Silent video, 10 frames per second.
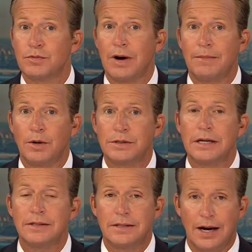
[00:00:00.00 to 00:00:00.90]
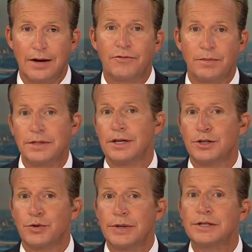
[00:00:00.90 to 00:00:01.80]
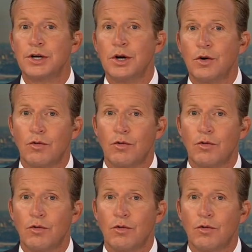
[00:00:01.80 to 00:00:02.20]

Ramos has died from his injuries.